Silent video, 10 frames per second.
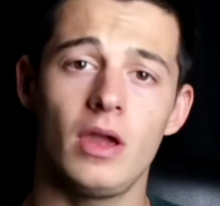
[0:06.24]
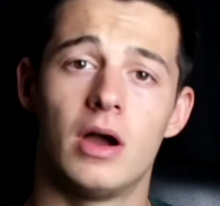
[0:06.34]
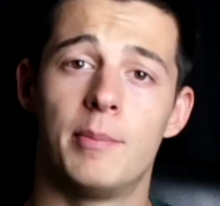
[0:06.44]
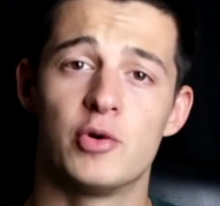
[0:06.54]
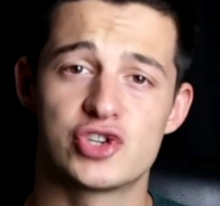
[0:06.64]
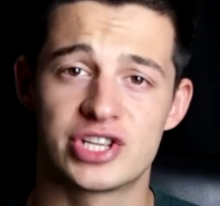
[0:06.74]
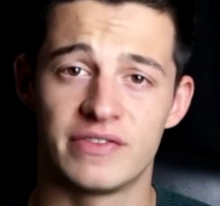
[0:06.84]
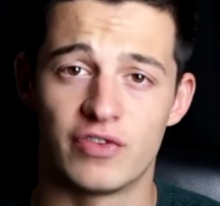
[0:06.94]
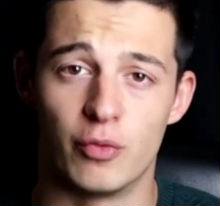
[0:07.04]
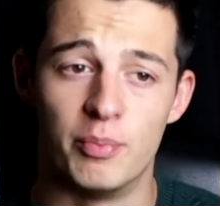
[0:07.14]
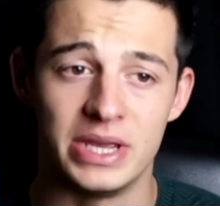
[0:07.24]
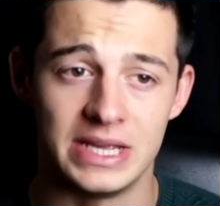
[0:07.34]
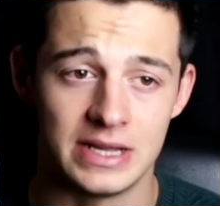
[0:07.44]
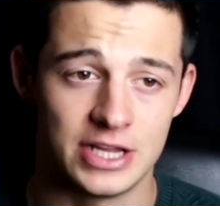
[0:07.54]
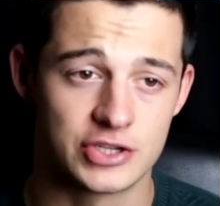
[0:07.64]
Uh, personally for
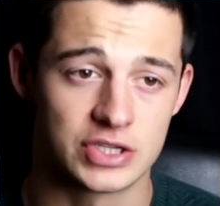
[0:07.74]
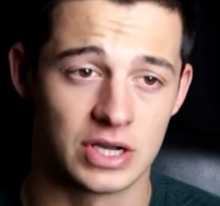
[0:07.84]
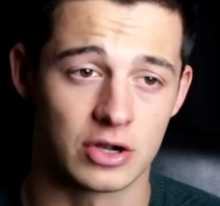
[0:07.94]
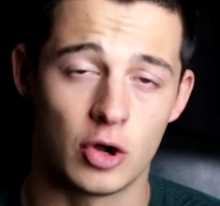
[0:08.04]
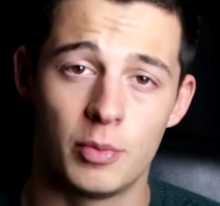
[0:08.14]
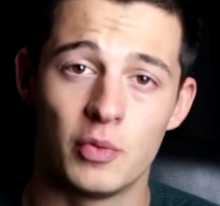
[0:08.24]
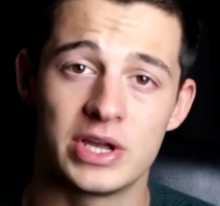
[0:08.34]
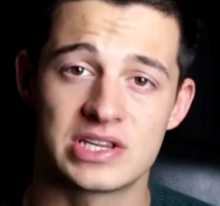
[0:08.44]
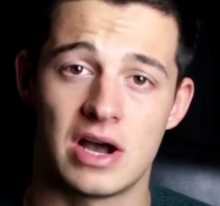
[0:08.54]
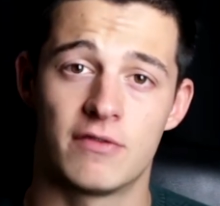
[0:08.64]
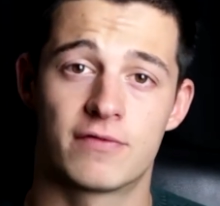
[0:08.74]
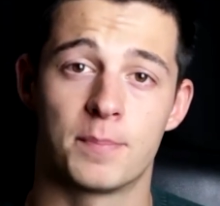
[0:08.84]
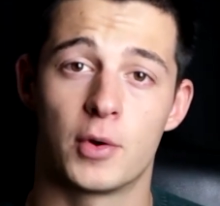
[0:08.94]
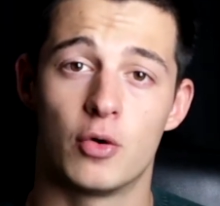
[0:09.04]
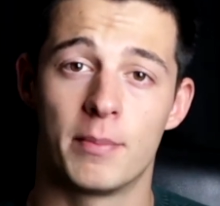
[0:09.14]
me, it's a couple weeks out
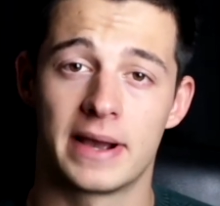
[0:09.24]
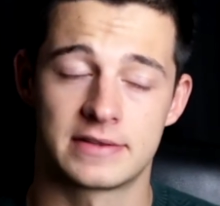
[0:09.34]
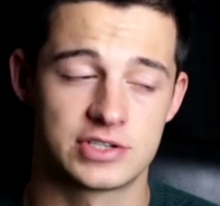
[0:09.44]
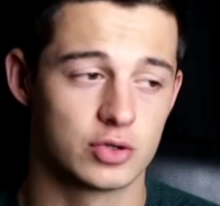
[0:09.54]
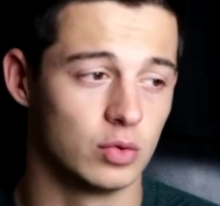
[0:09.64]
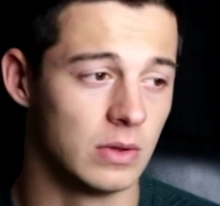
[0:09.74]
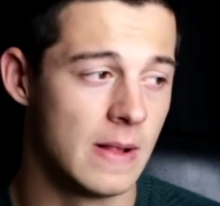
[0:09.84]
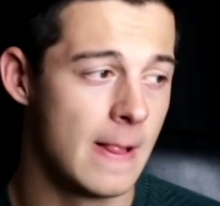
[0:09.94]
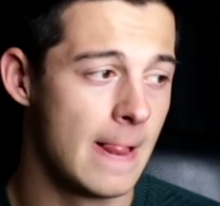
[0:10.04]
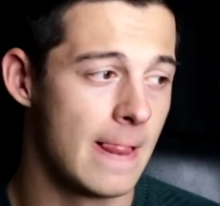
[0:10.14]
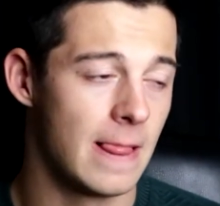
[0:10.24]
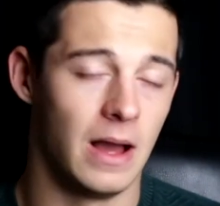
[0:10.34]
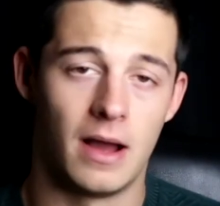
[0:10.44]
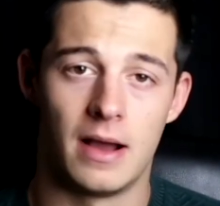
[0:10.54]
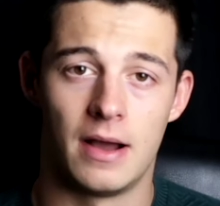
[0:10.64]
from going back to school.
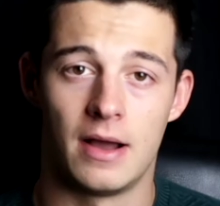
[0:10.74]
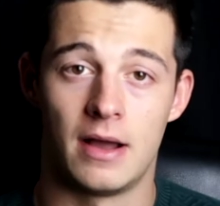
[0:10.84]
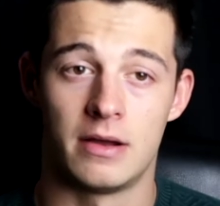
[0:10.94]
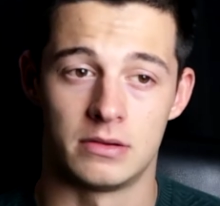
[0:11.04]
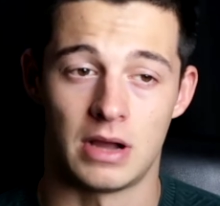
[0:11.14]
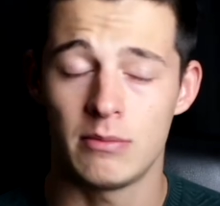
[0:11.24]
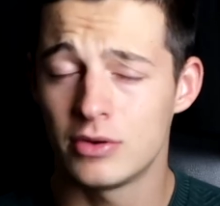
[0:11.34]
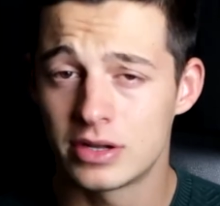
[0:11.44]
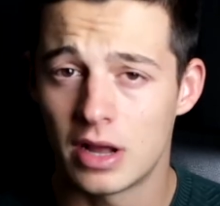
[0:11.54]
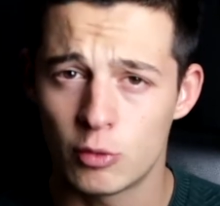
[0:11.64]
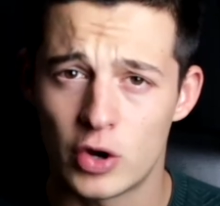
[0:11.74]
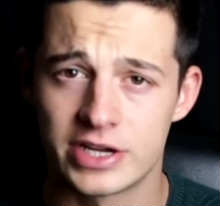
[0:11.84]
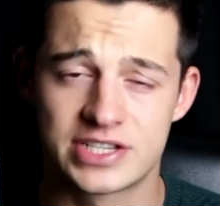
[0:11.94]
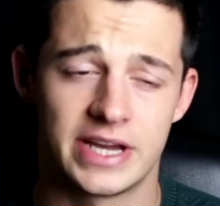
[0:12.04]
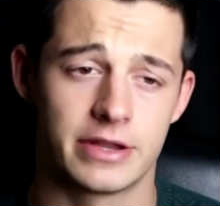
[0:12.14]
Uh, I'm, I'm quite
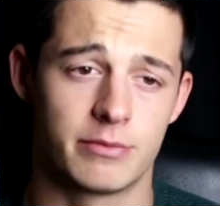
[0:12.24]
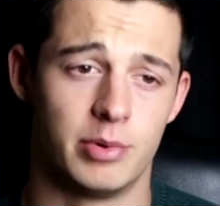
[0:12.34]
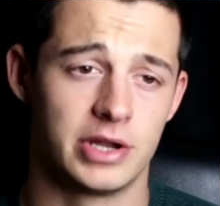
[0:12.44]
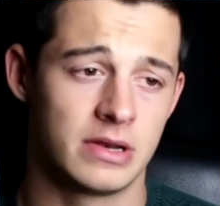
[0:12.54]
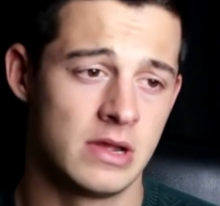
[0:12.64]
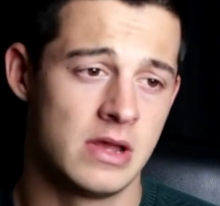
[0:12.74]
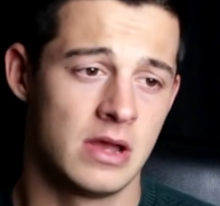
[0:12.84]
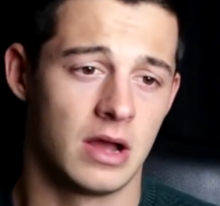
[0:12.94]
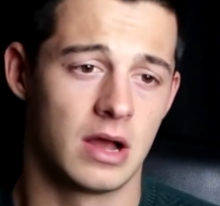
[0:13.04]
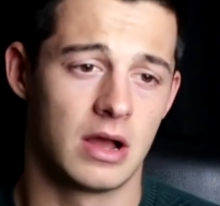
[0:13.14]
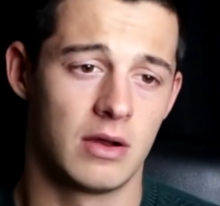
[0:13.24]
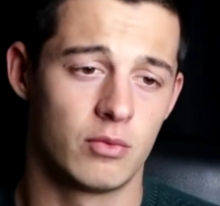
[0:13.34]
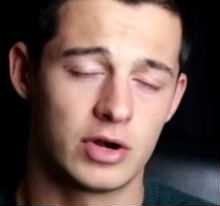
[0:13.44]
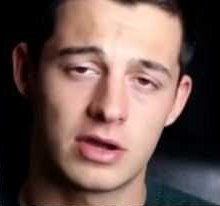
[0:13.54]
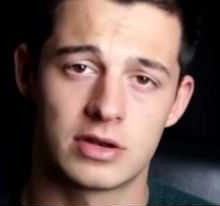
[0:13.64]
excited, but uh,
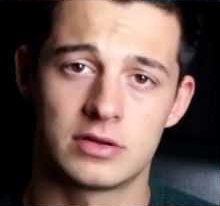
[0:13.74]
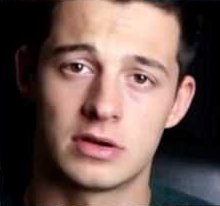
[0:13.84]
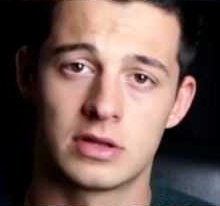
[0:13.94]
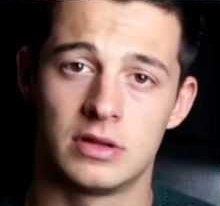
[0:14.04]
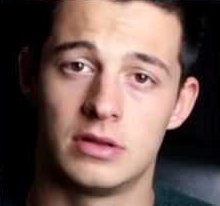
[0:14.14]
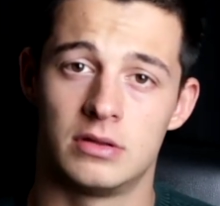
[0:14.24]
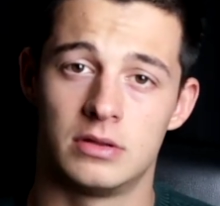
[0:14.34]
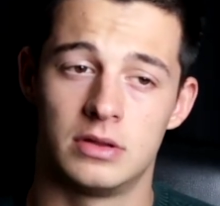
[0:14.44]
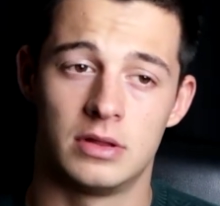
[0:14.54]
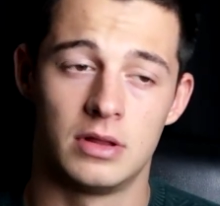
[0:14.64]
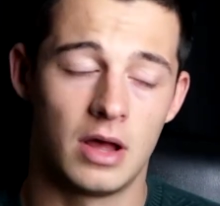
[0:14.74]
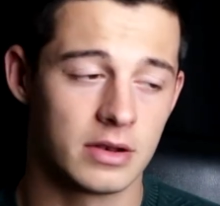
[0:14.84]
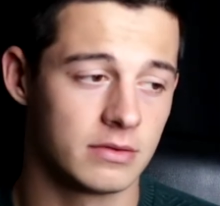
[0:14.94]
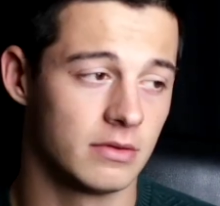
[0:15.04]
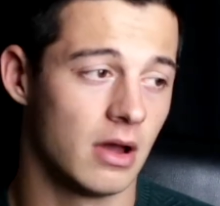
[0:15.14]
we're not going to talk a
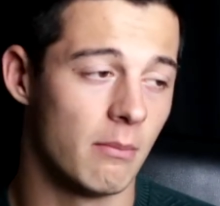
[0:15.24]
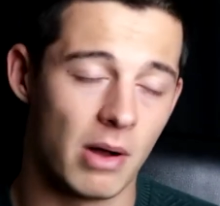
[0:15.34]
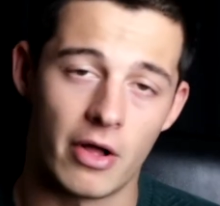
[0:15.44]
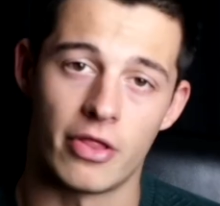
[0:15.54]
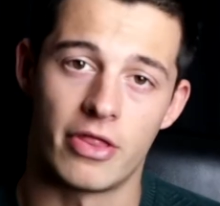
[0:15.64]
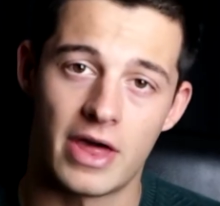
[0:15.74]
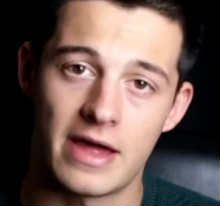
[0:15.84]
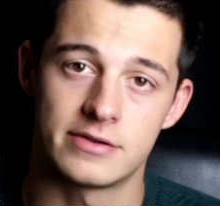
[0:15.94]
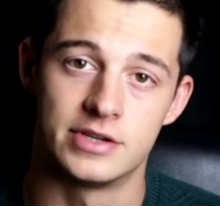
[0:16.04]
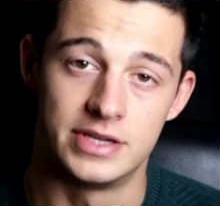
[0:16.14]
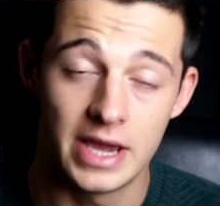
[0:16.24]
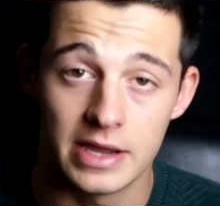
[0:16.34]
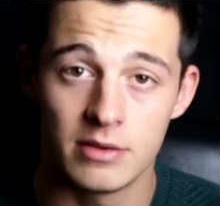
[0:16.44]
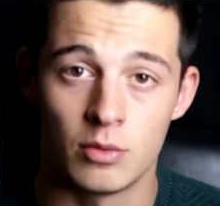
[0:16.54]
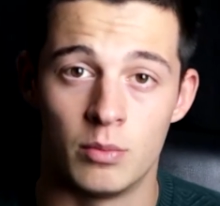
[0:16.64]
lot about that
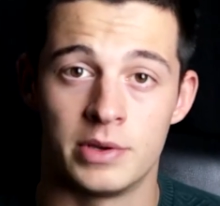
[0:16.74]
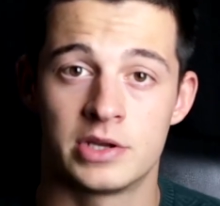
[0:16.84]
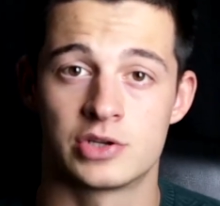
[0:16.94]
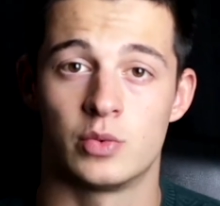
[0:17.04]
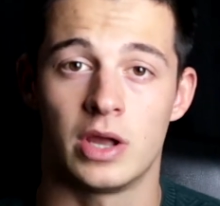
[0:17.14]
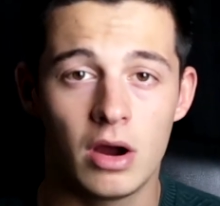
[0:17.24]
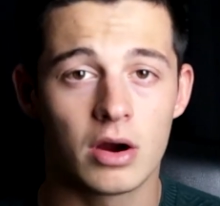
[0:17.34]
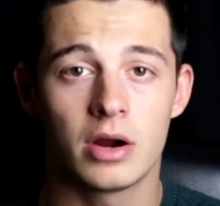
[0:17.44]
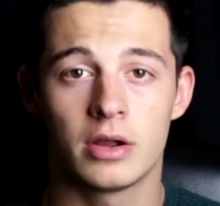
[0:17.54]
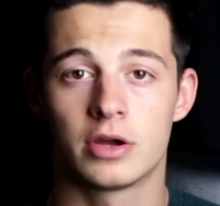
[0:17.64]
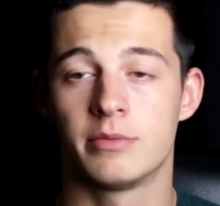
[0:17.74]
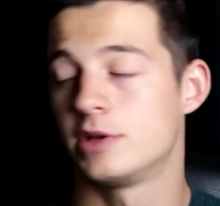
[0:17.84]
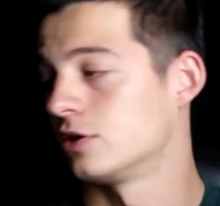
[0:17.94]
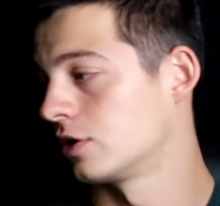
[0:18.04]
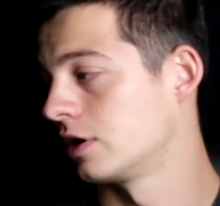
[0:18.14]
today because we are going to
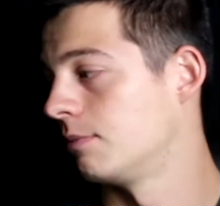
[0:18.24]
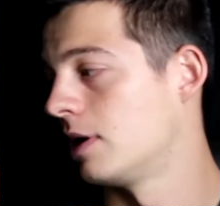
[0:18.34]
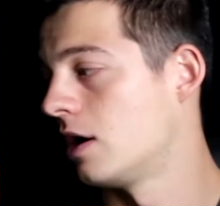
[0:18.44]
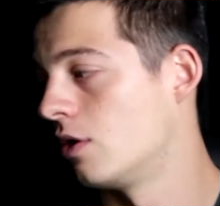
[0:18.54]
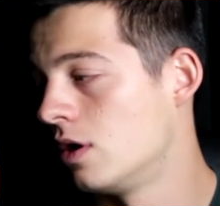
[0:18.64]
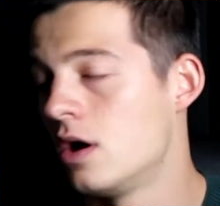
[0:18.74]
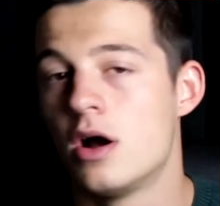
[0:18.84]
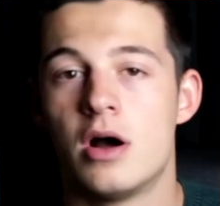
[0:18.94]
be talking about